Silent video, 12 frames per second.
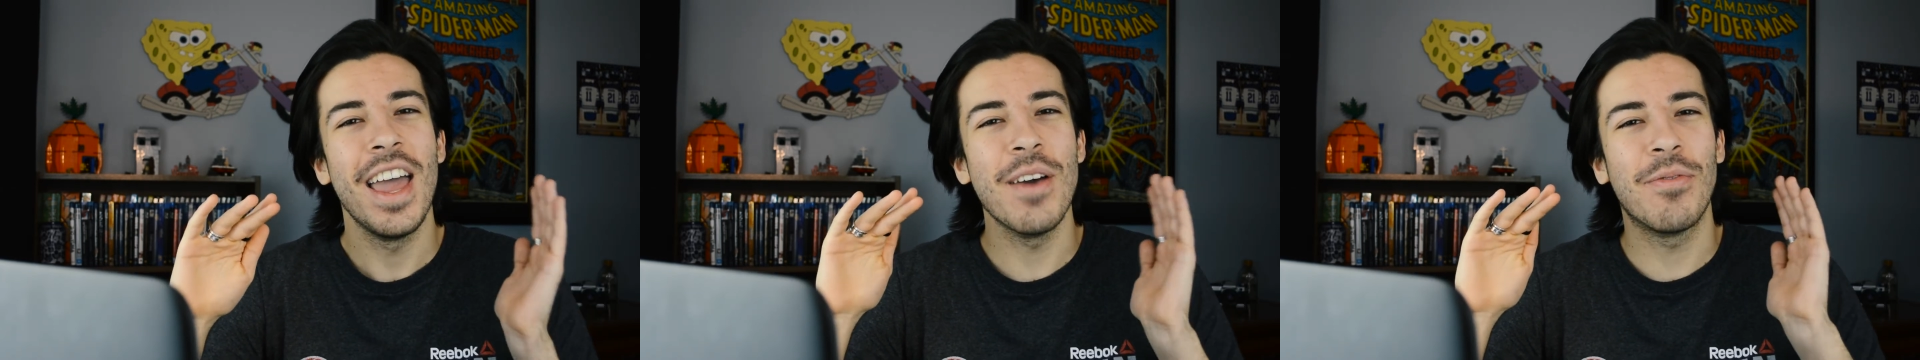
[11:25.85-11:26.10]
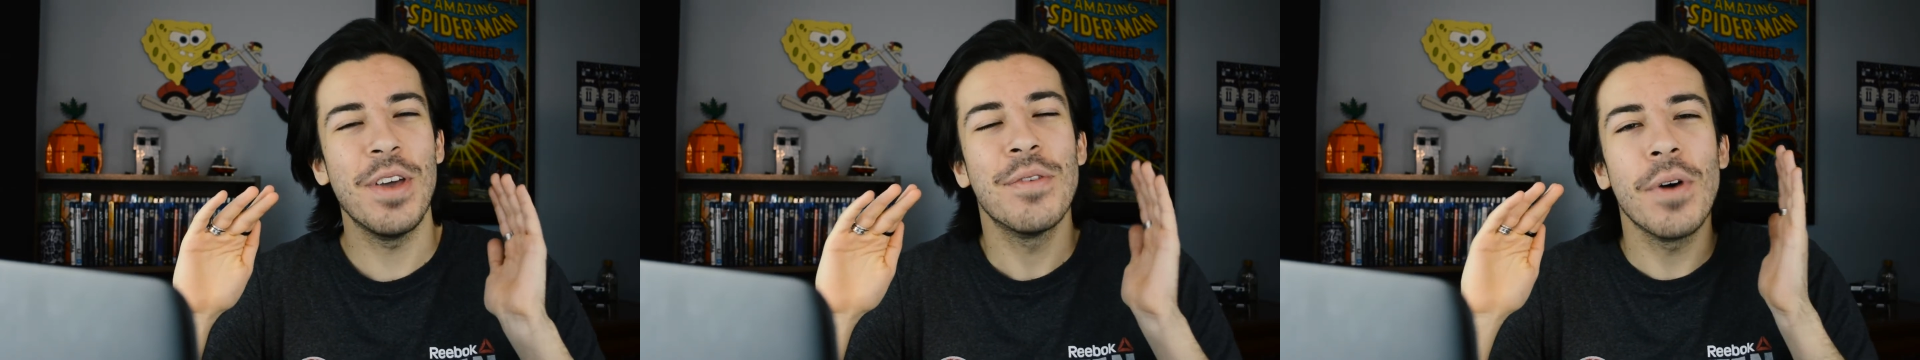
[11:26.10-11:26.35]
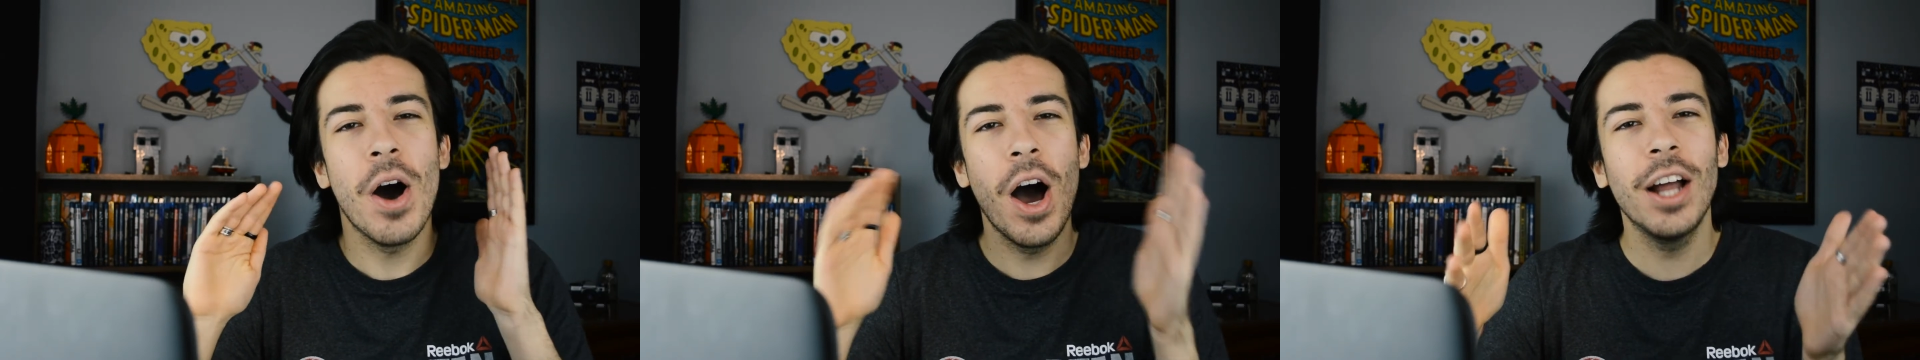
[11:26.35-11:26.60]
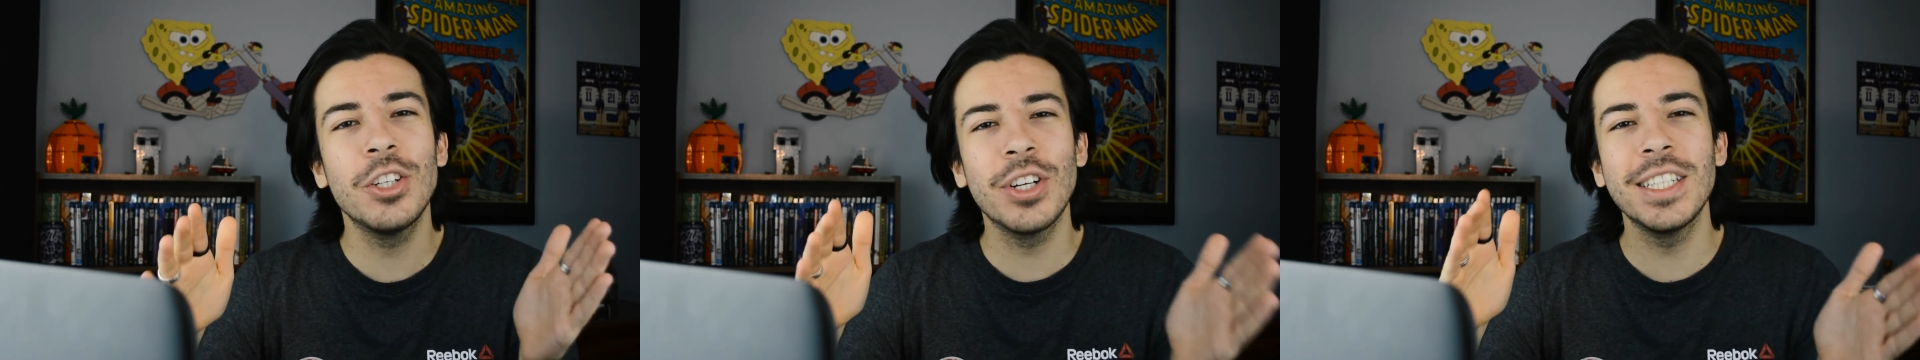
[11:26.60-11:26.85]
if if
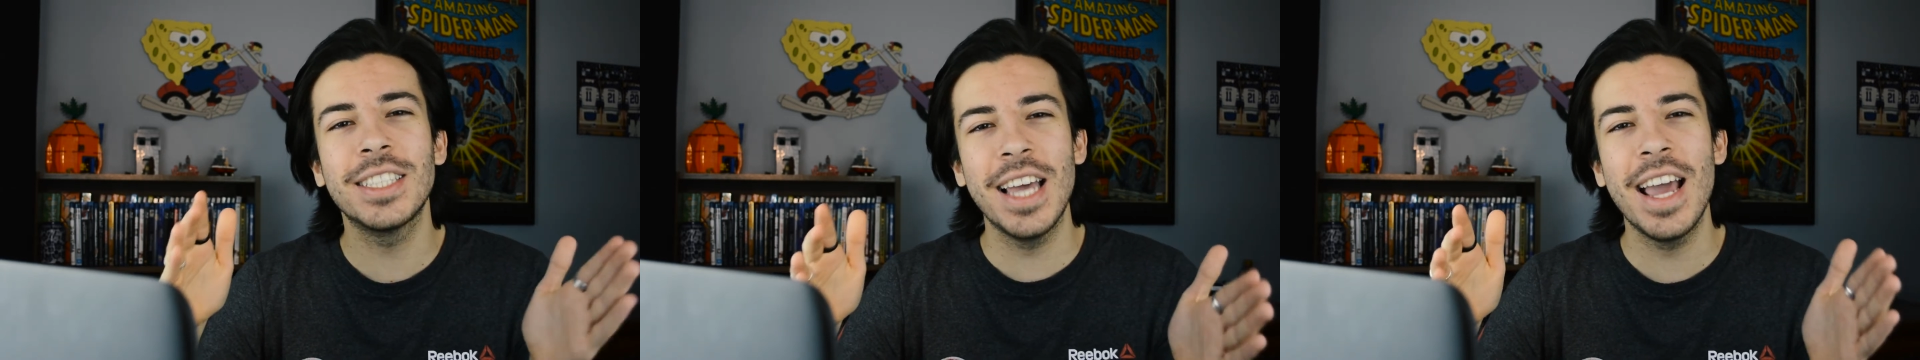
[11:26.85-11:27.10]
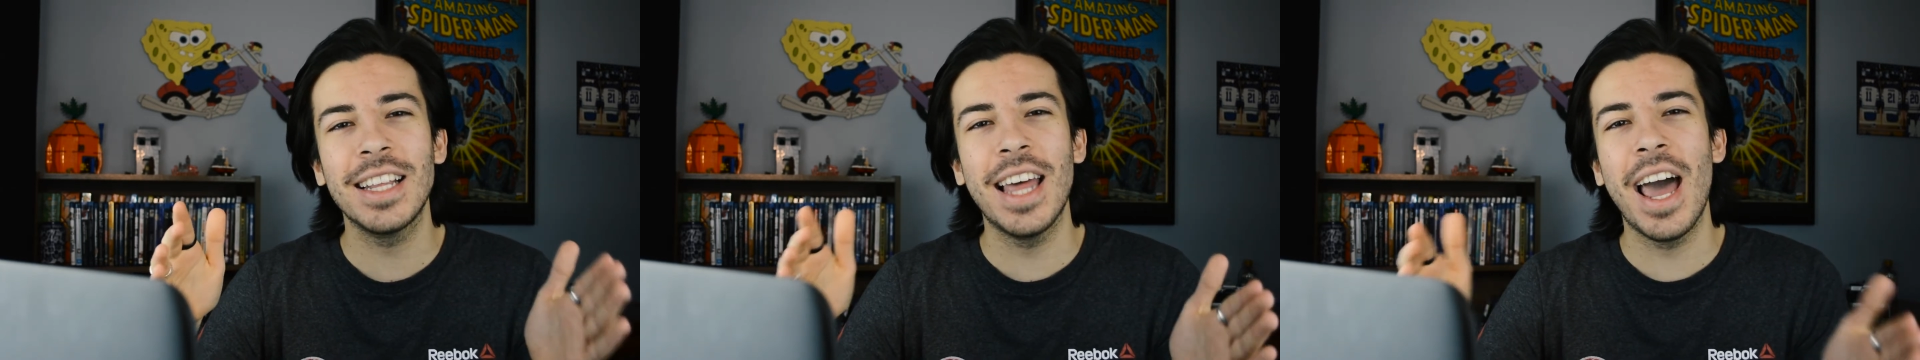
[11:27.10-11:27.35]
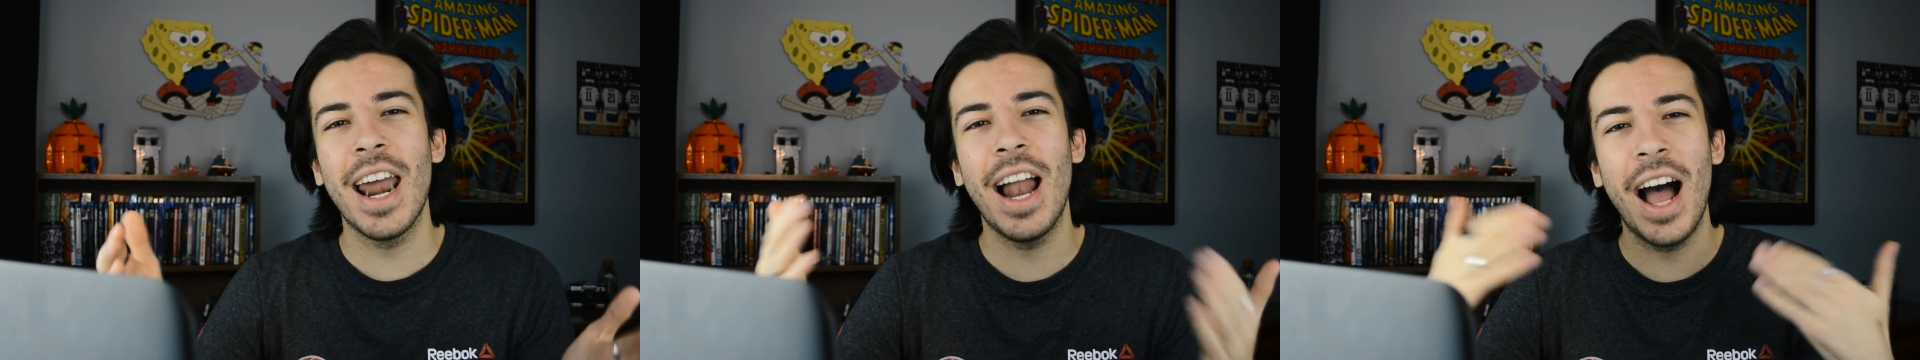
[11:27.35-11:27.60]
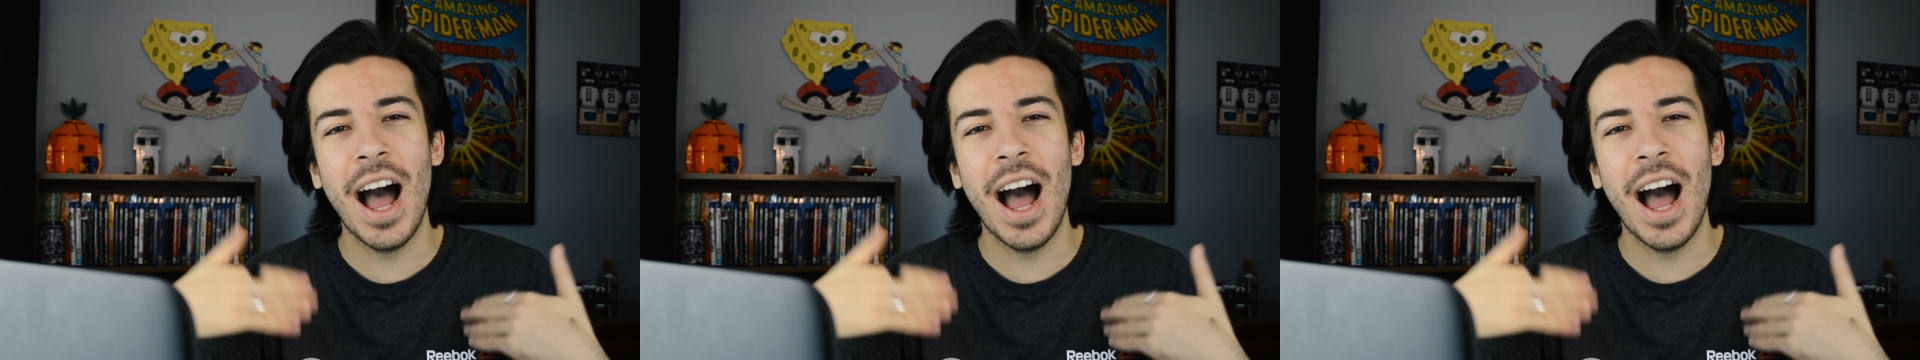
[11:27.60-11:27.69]
Andre's saying that,